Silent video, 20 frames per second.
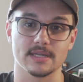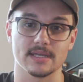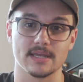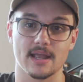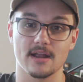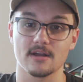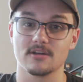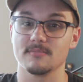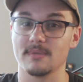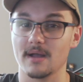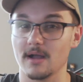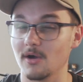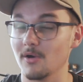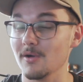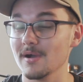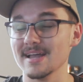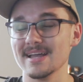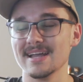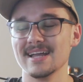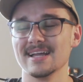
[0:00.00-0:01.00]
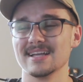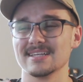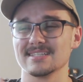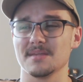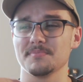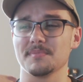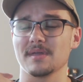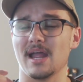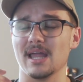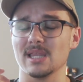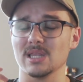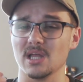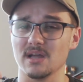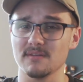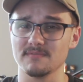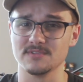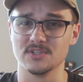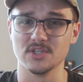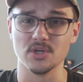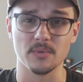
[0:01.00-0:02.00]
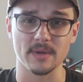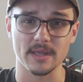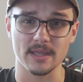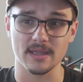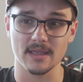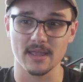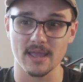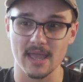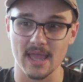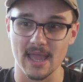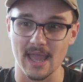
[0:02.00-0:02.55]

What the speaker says: care about, something I love doing,